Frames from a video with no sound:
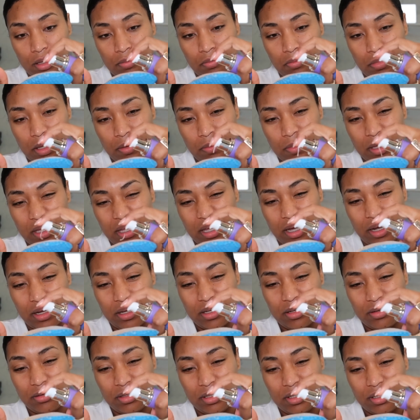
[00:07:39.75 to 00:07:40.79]
maybe I
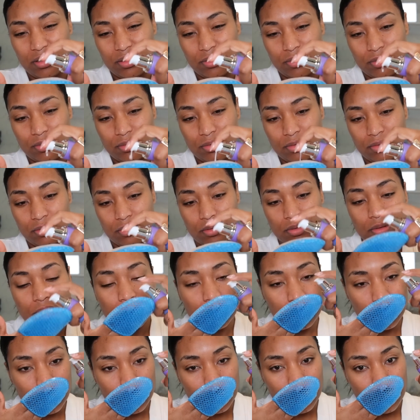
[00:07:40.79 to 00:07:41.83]
only do,
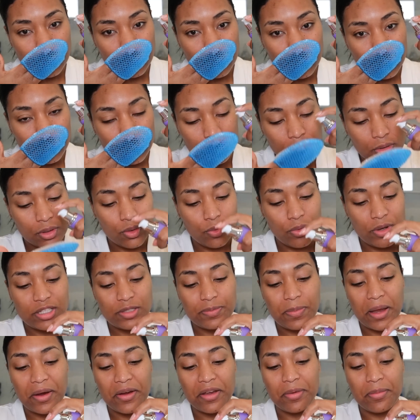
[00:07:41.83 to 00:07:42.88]
oh, it's
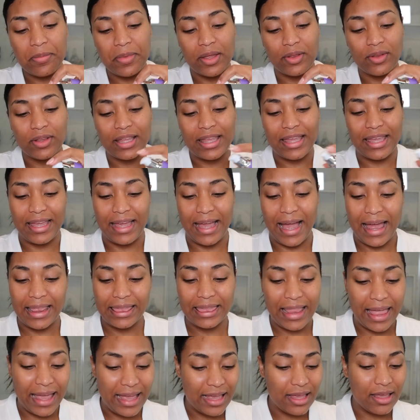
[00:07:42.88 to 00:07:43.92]
very milky. I
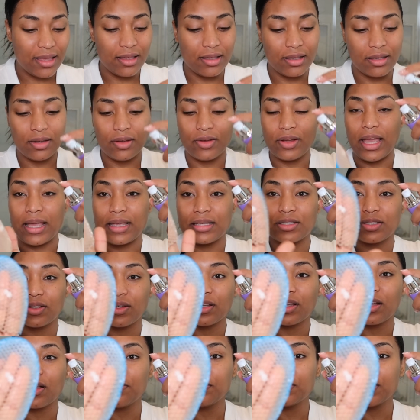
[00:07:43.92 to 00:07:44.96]
like, okay, so
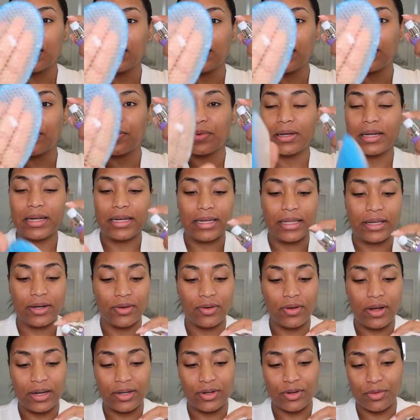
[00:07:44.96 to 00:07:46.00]
it comes out like really little.
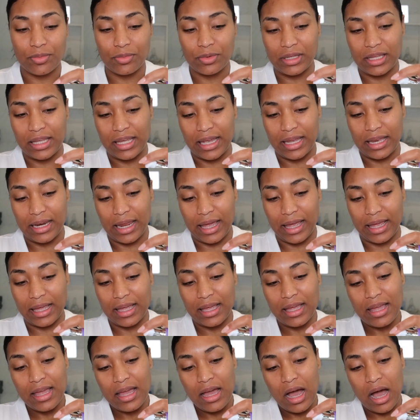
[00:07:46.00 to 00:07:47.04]
I normally get like,
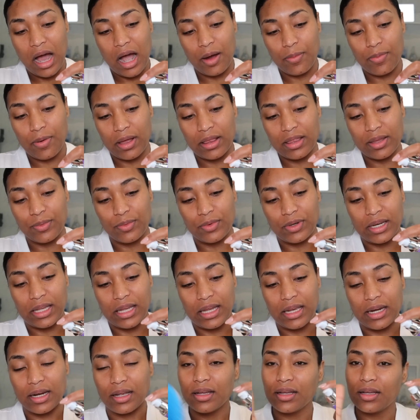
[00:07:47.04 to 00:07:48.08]
I'll probably would
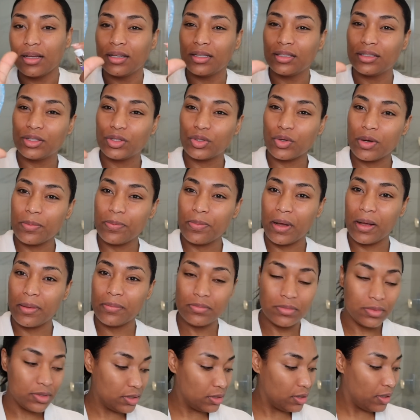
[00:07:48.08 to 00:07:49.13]
need 3
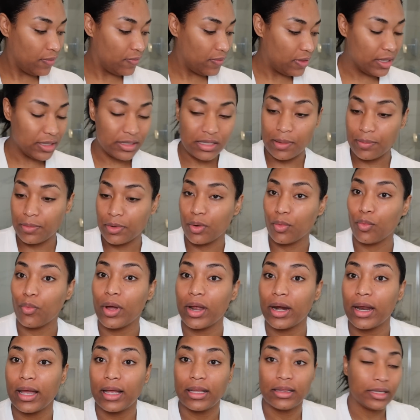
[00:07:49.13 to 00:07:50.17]
pumps of this. I'm gonna
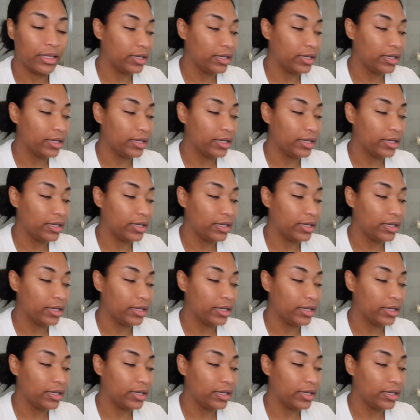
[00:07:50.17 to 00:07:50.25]
wet it a